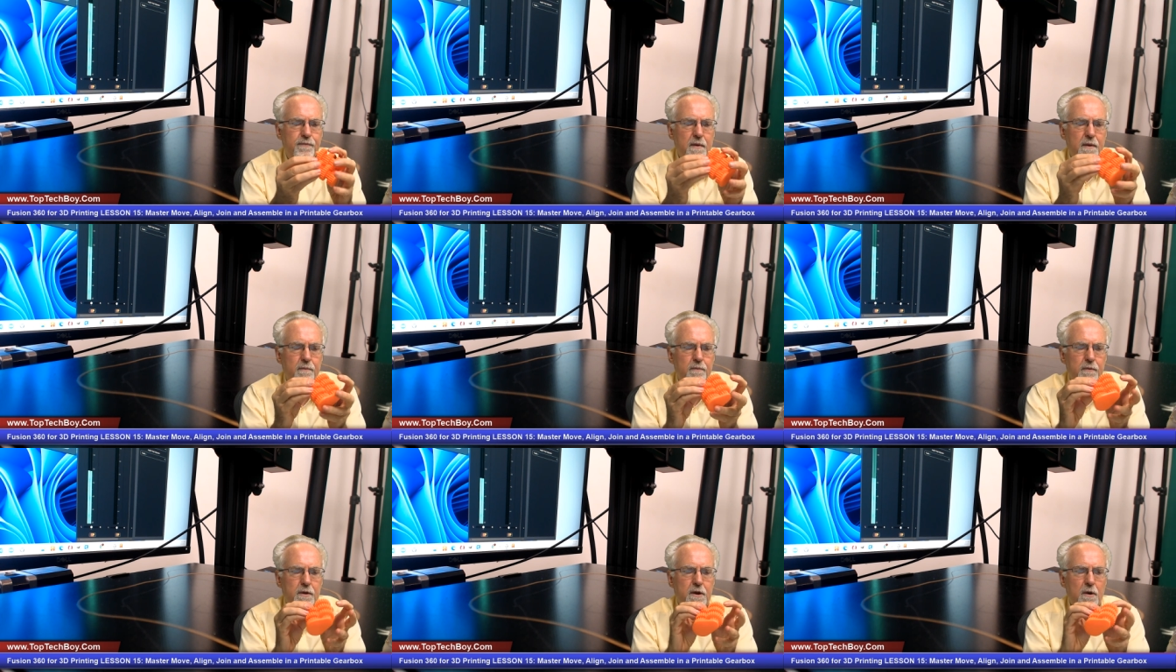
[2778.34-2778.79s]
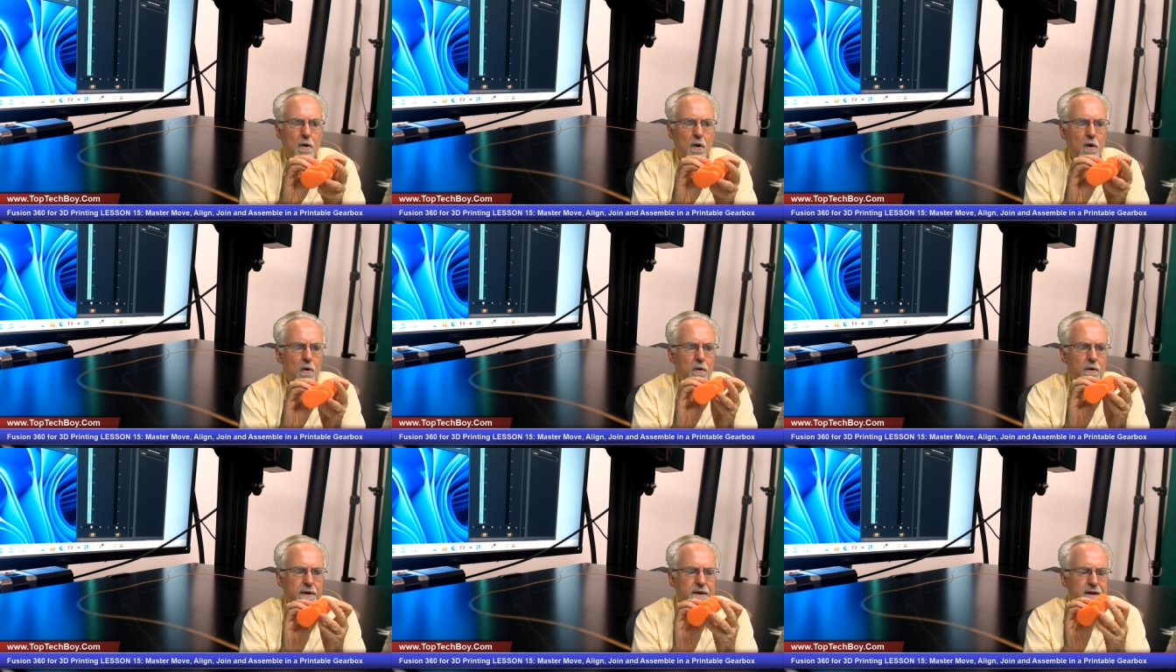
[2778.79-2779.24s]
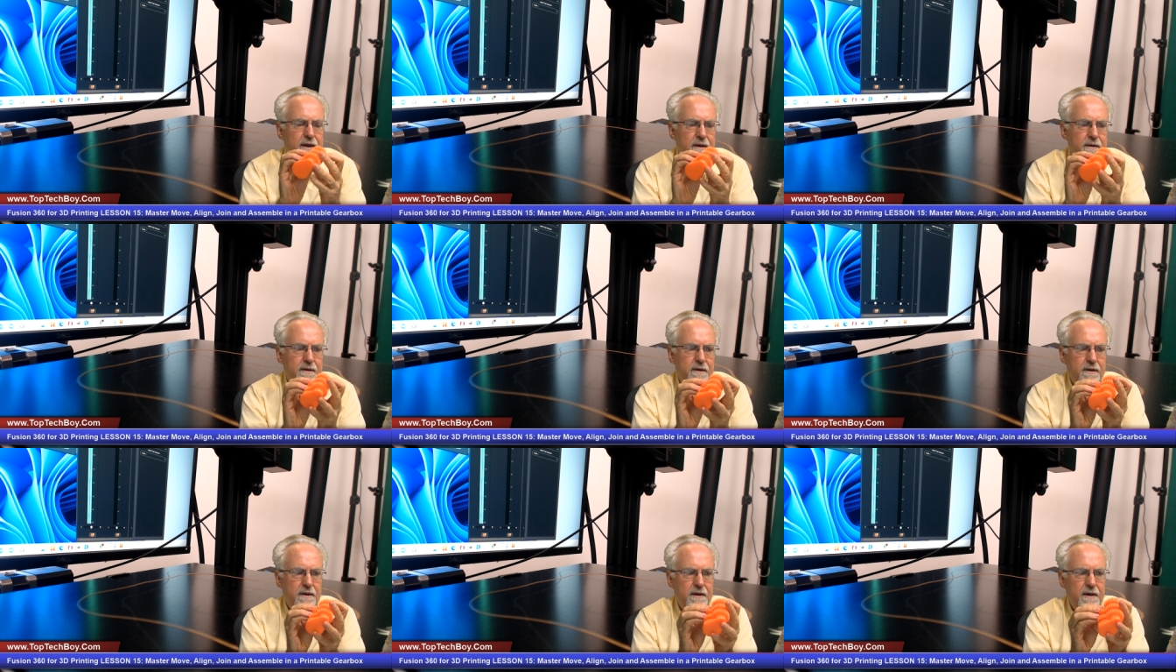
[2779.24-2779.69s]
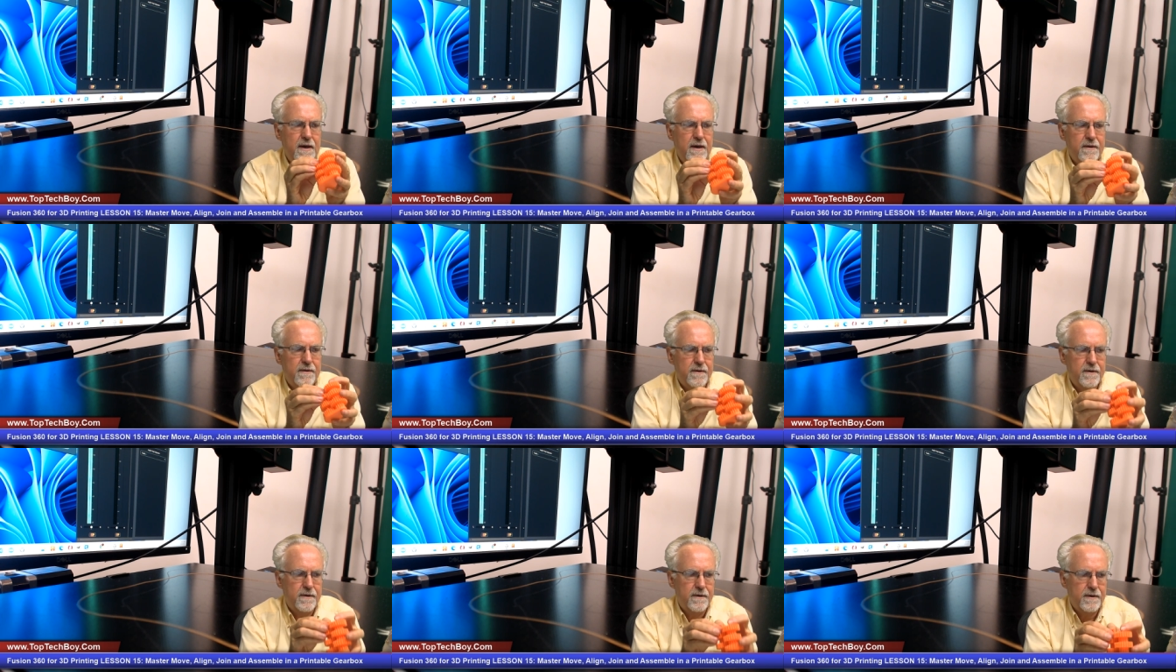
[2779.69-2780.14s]
you know, holding it
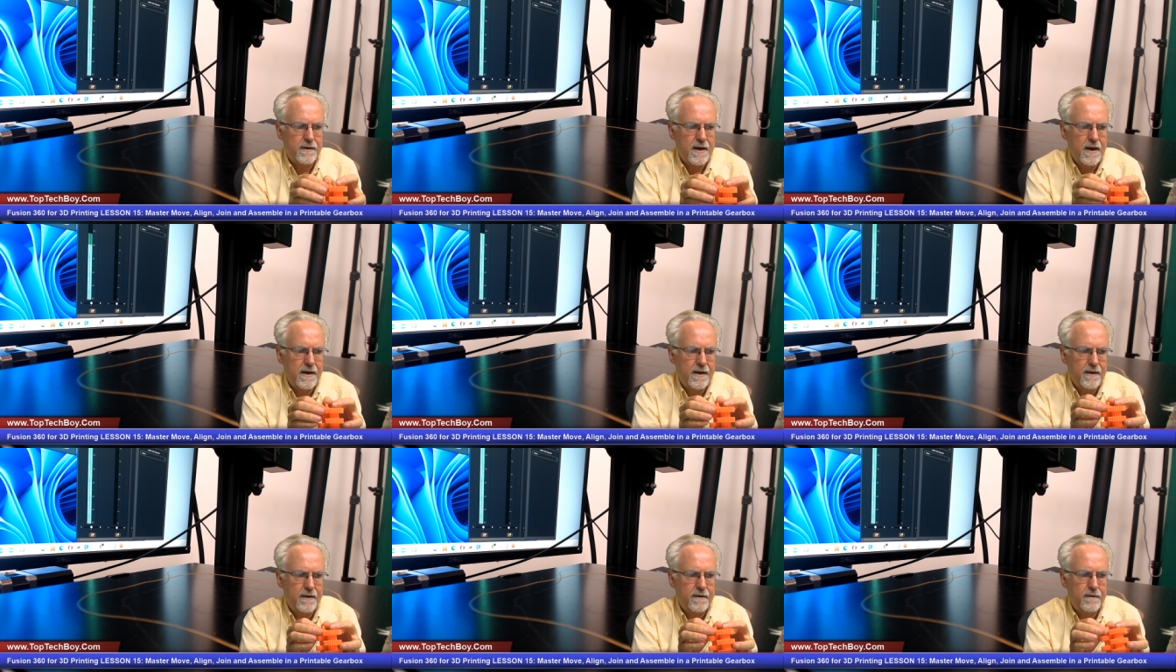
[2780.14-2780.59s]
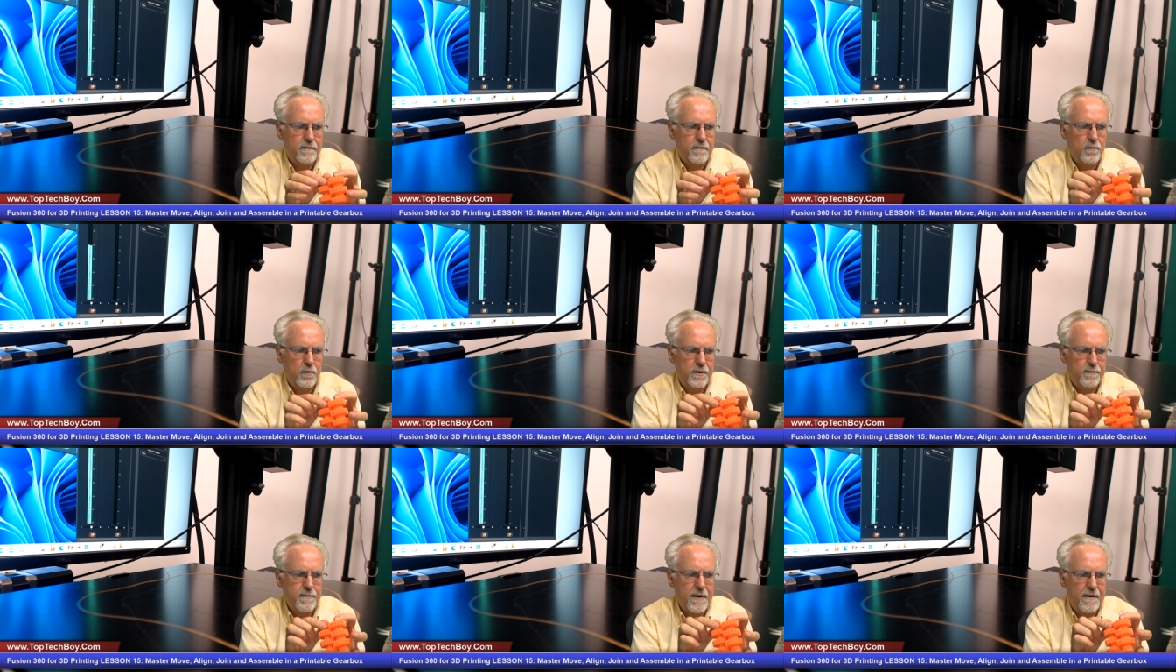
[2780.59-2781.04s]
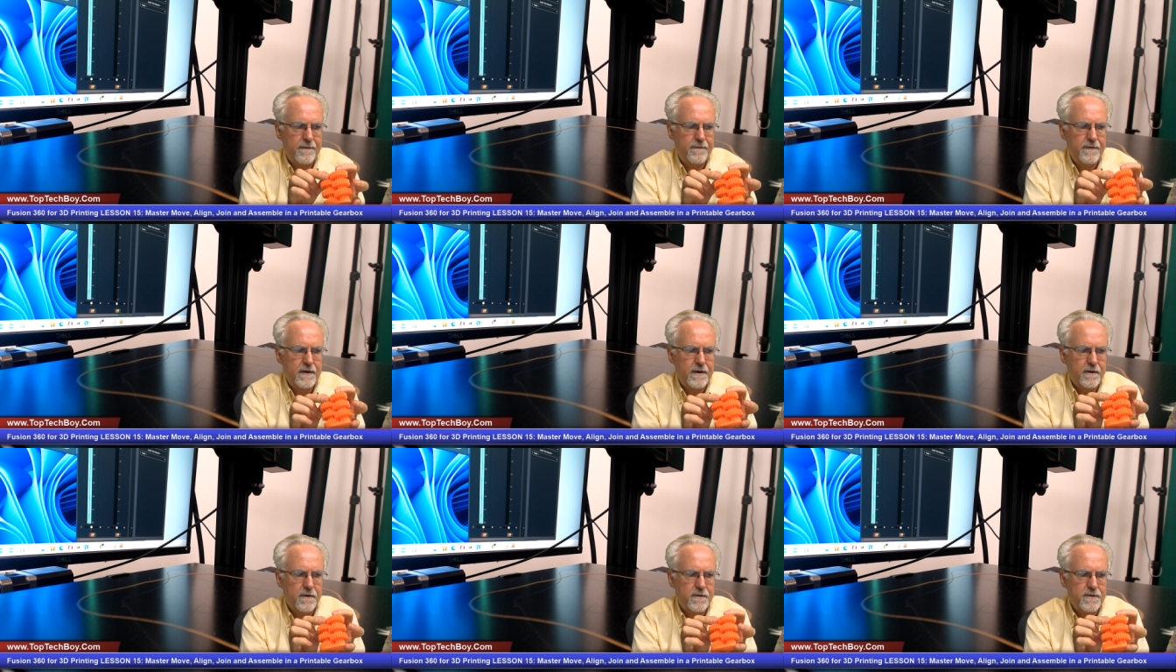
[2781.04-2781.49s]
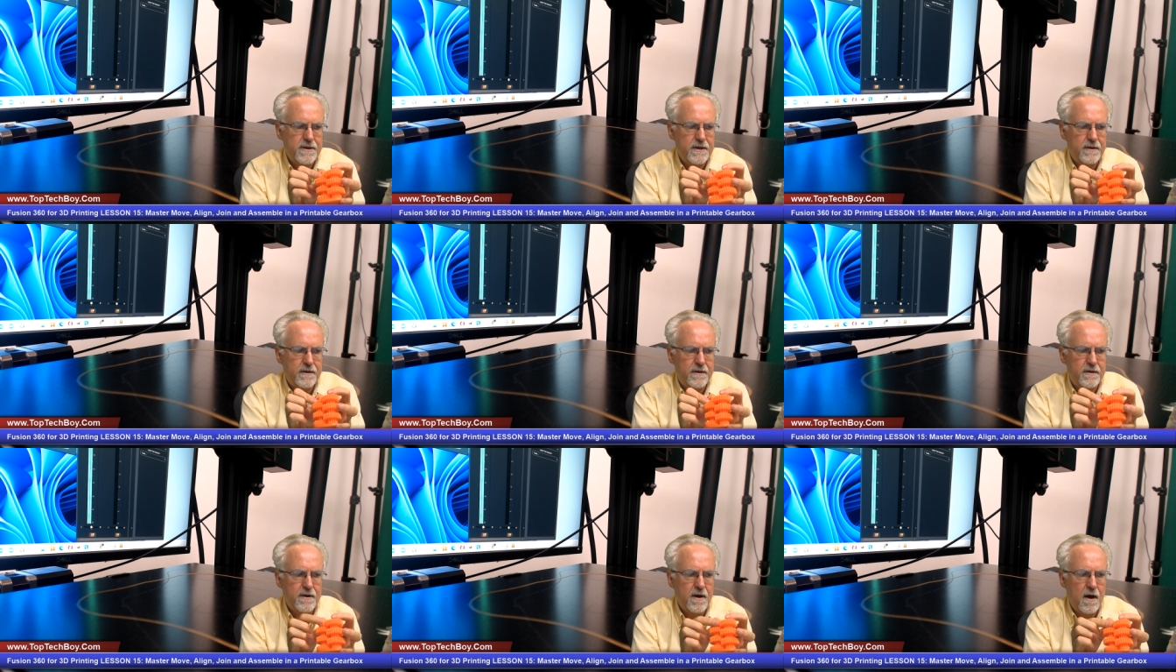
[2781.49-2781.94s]
together kind of with my fingers at
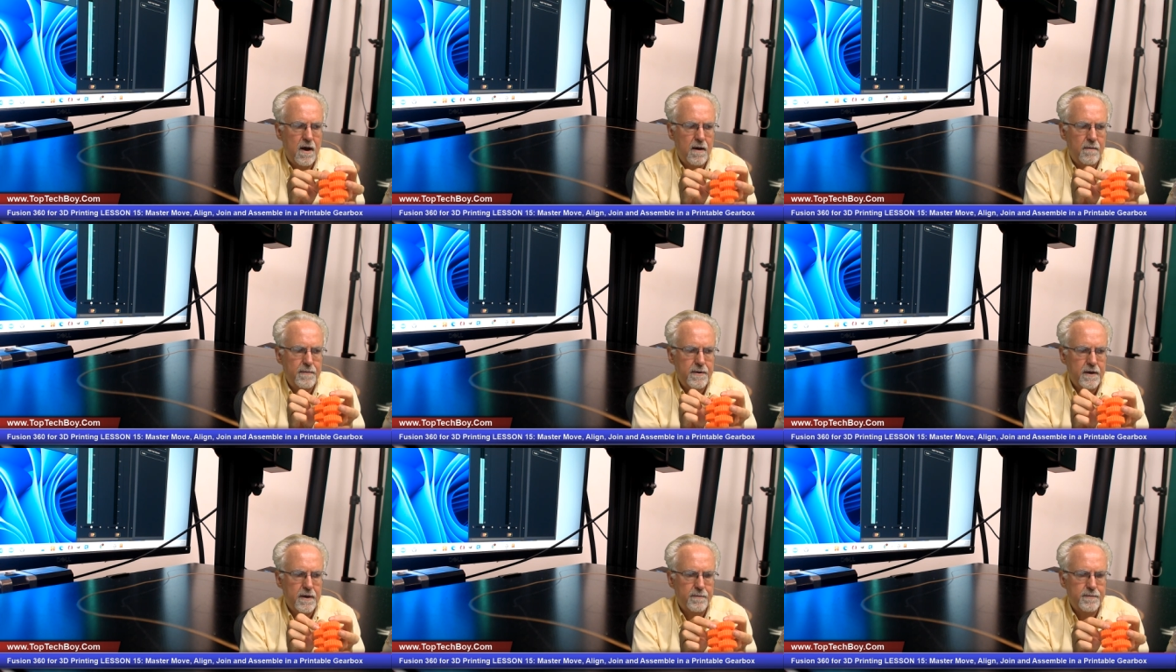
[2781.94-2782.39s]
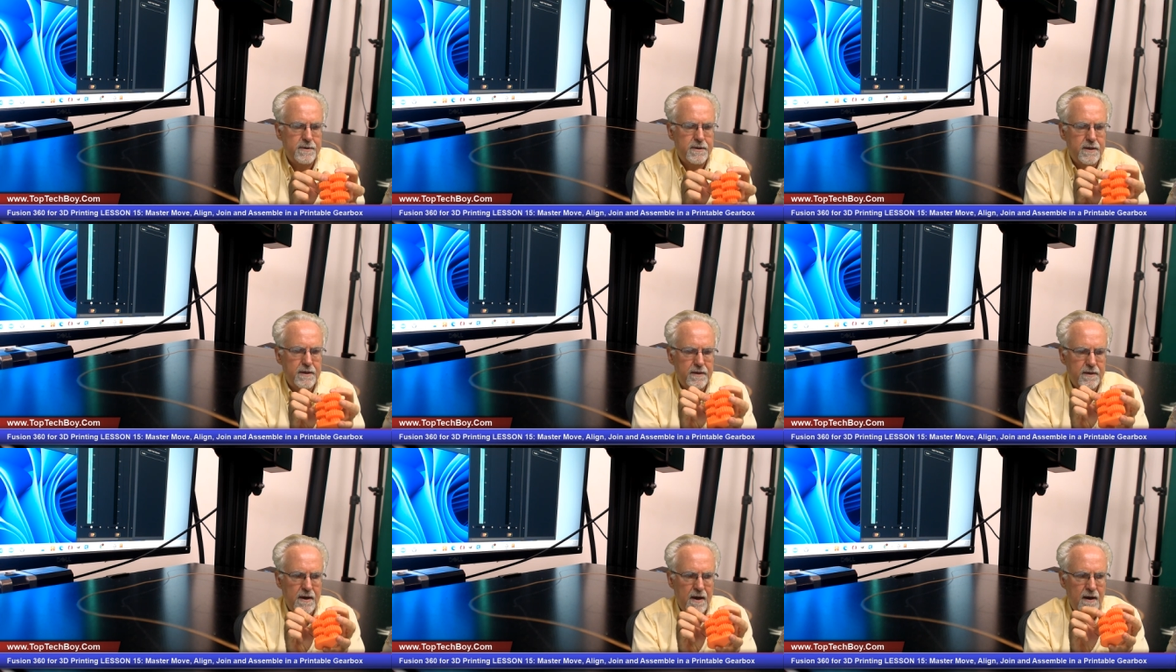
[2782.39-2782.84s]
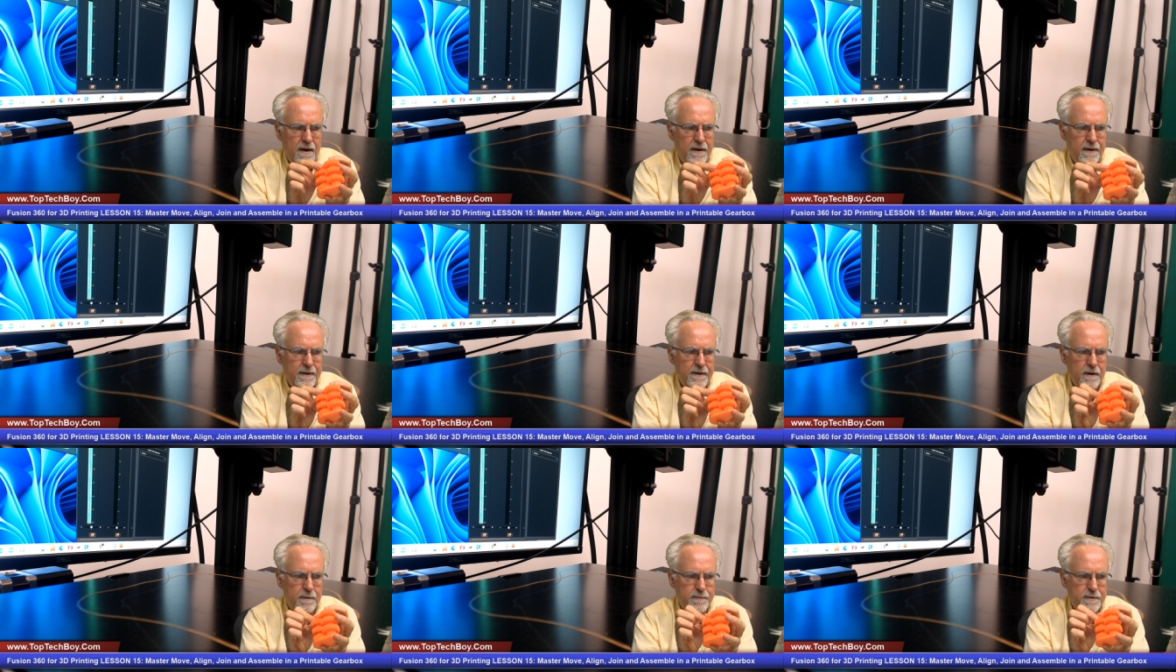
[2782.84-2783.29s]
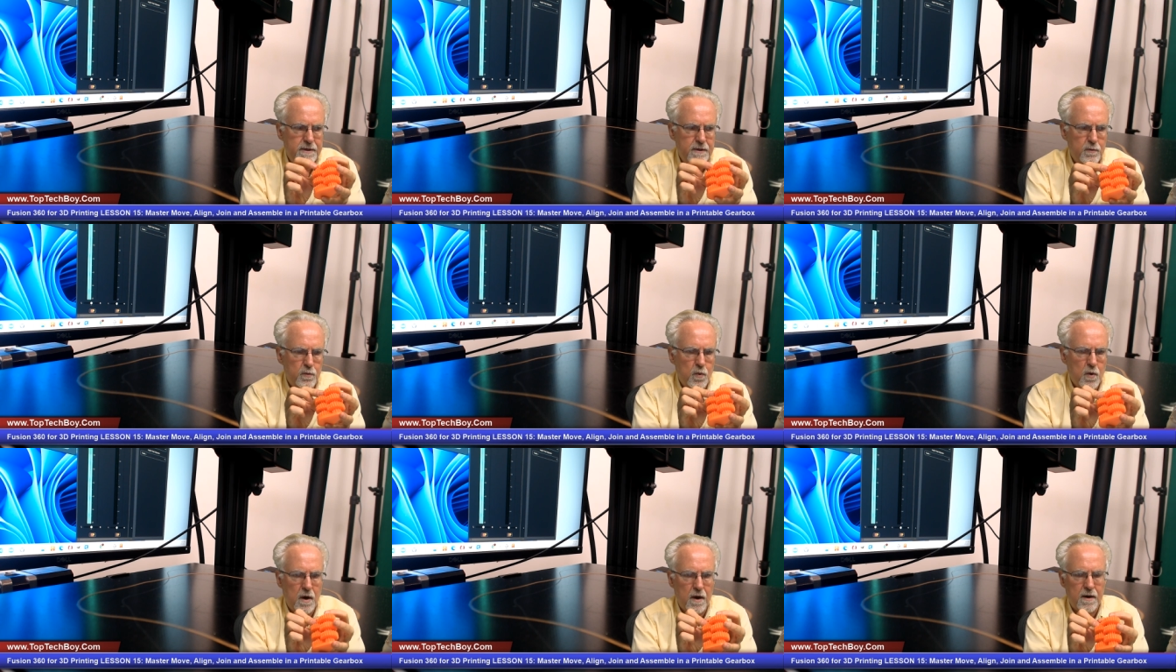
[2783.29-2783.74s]
the top helps it, uh, helps it
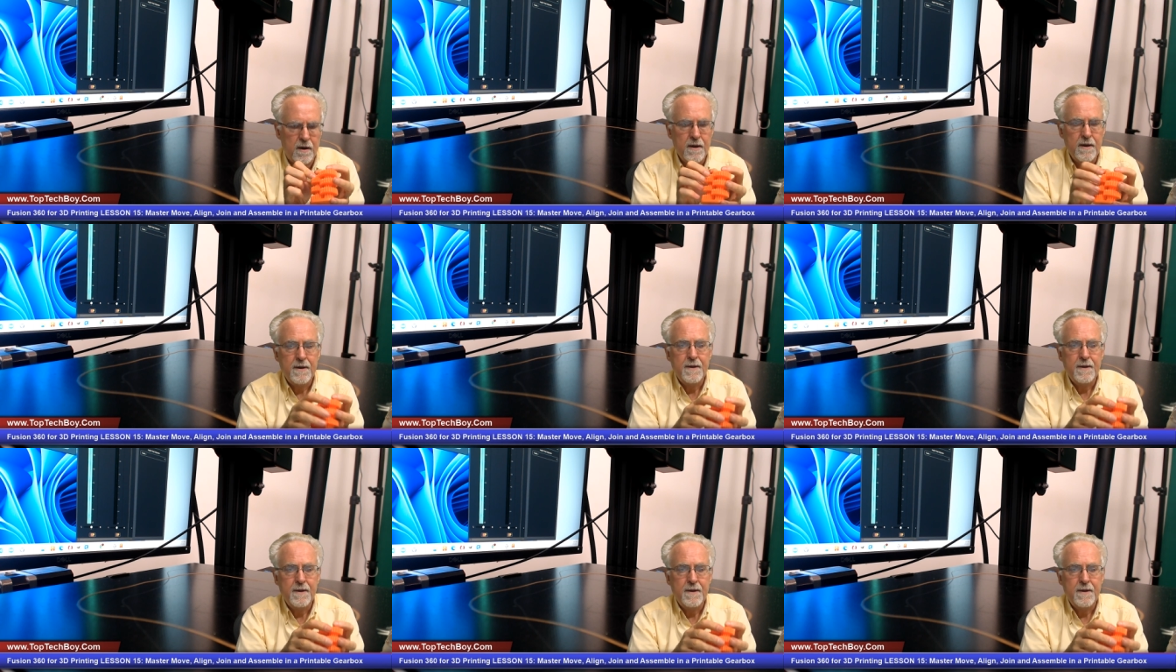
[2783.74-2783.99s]
work.